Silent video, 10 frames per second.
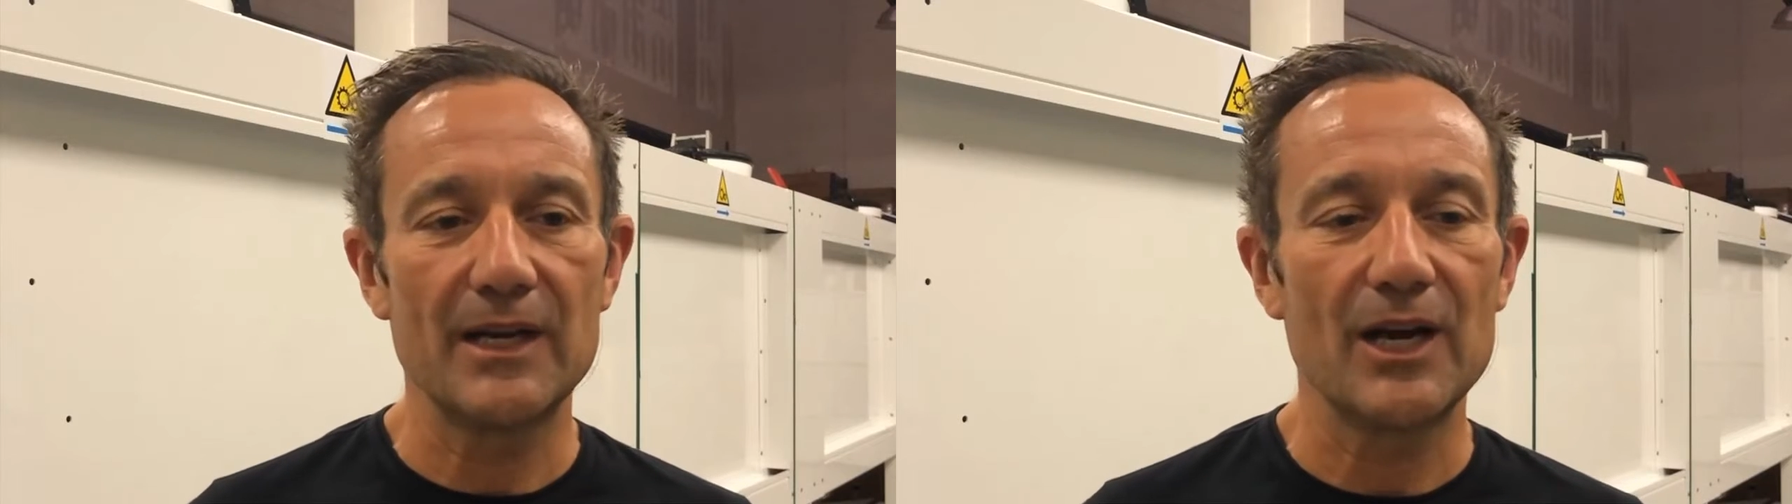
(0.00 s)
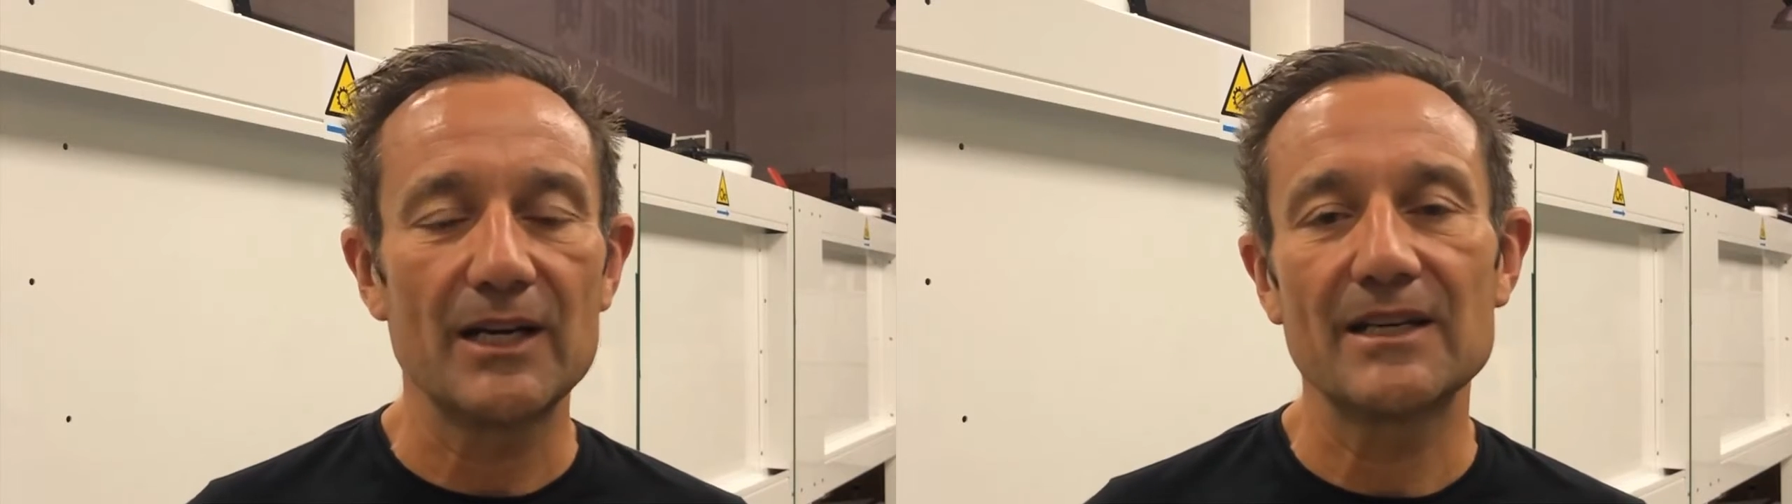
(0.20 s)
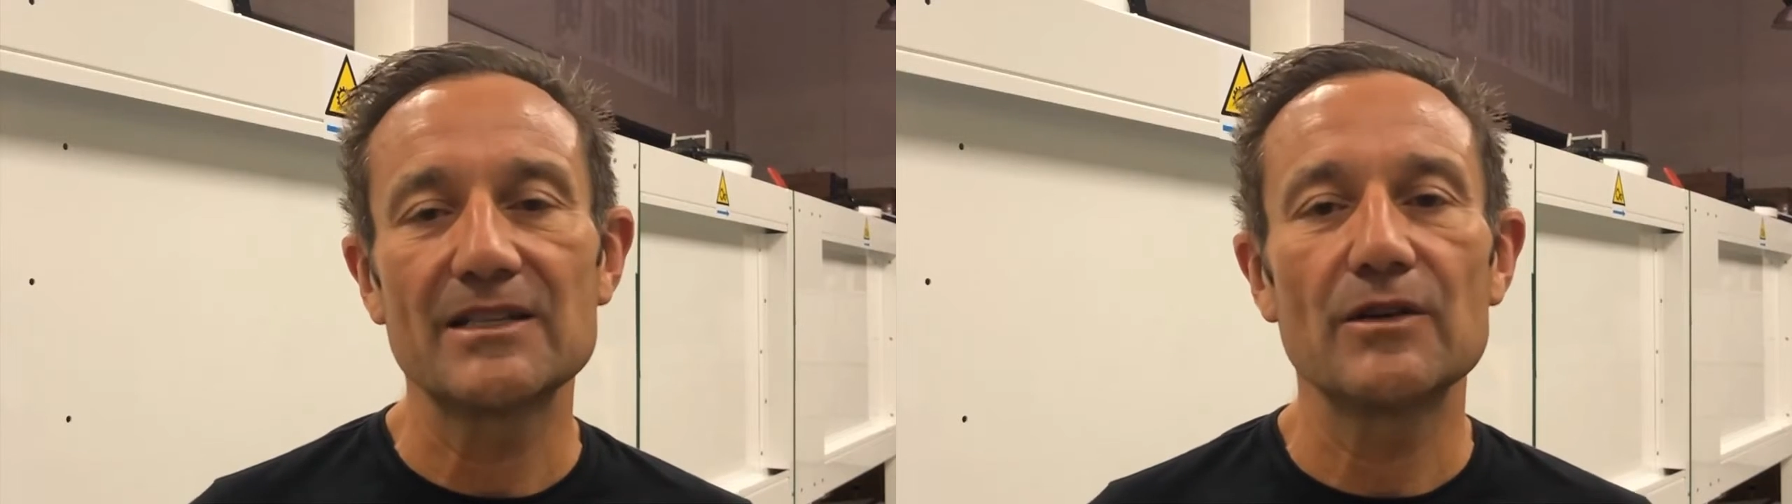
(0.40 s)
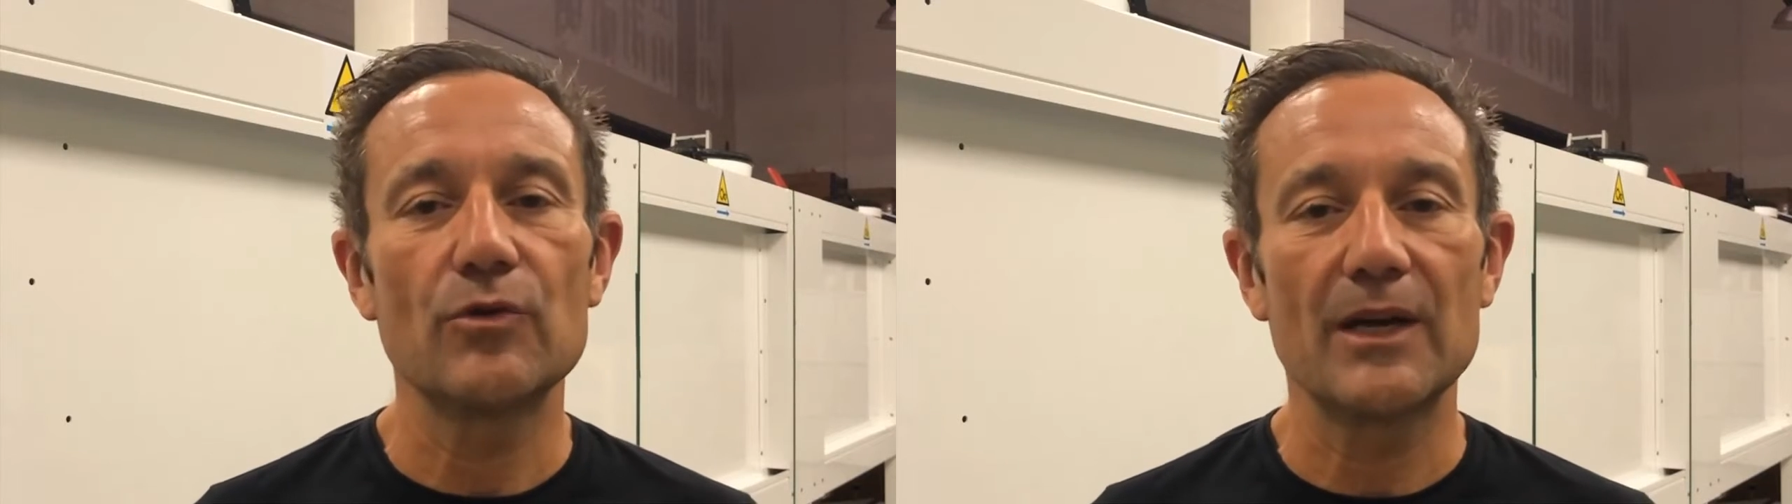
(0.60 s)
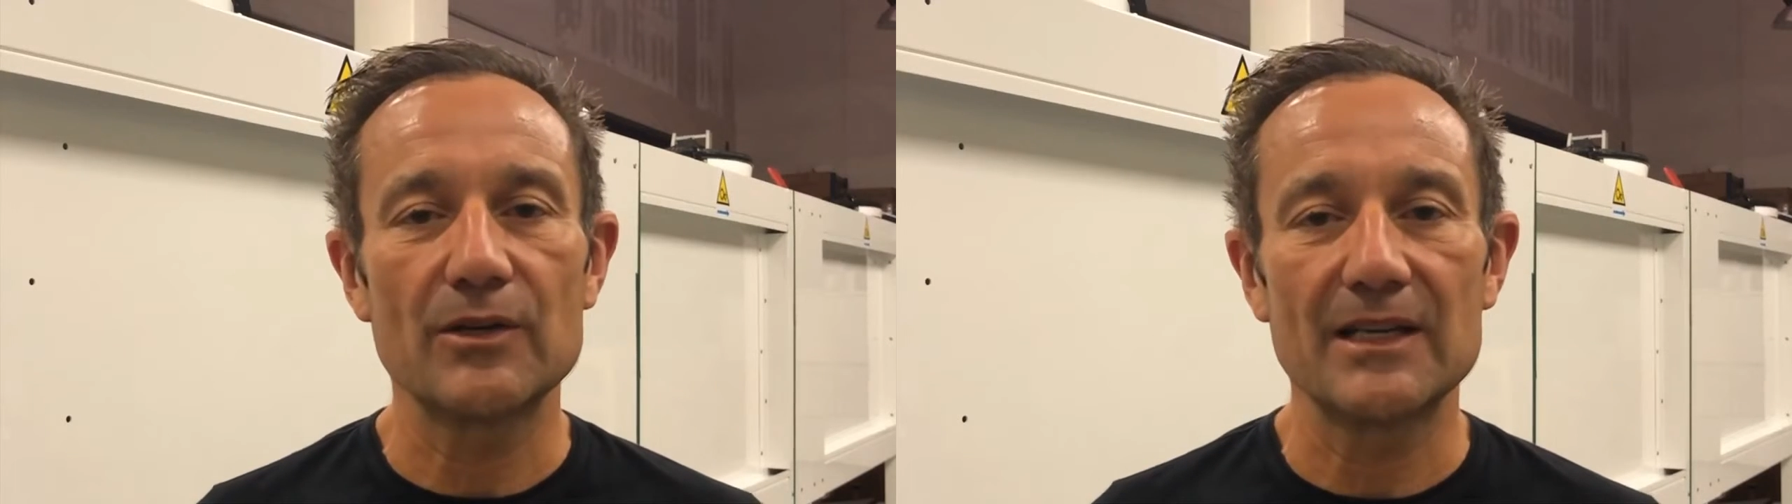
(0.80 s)
regardless
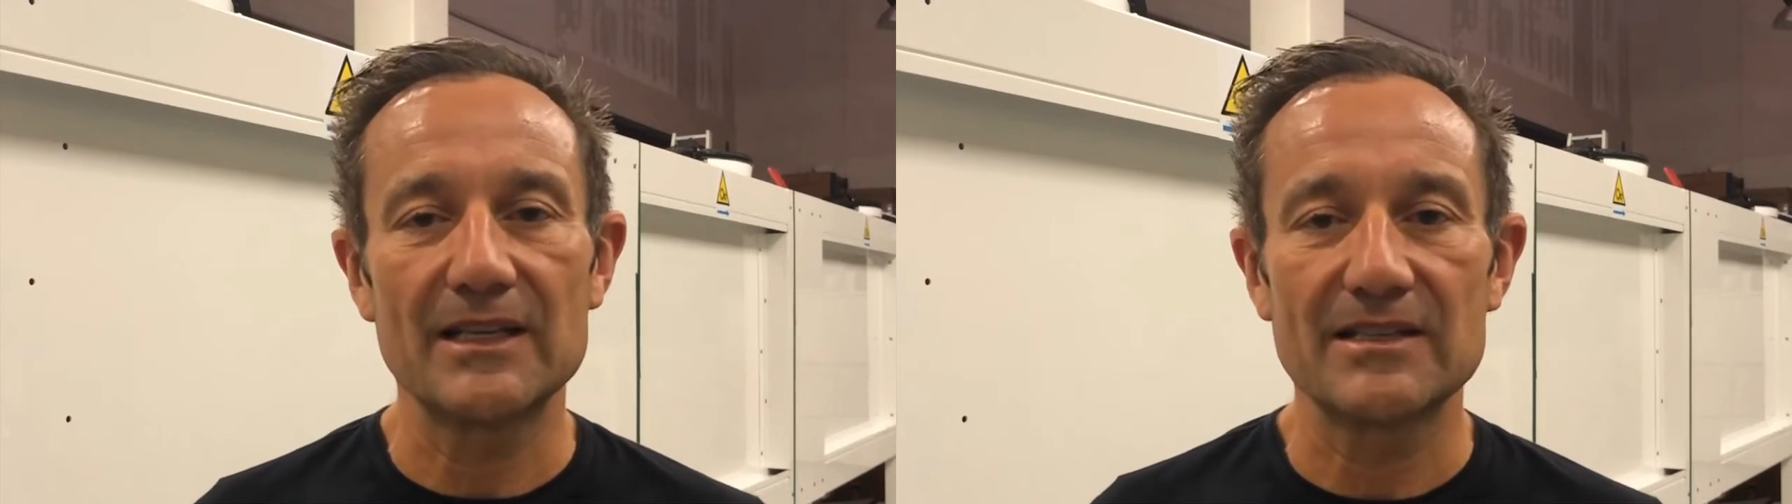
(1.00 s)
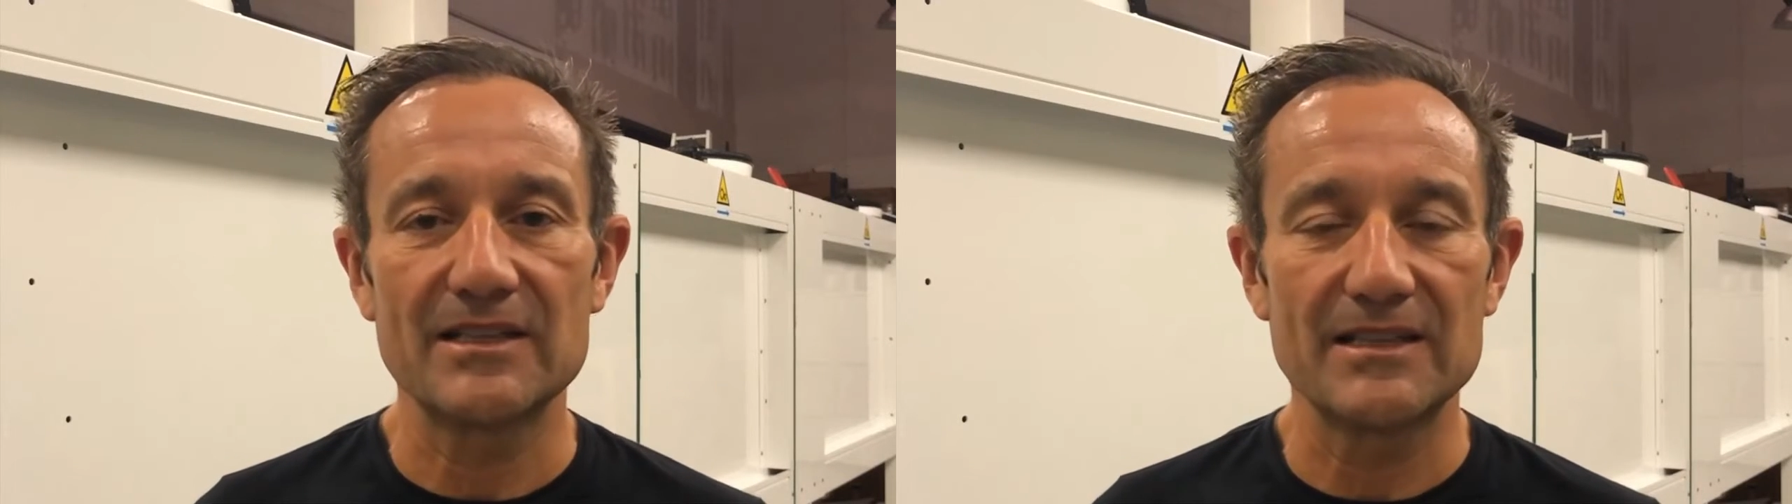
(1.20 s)
of whether it is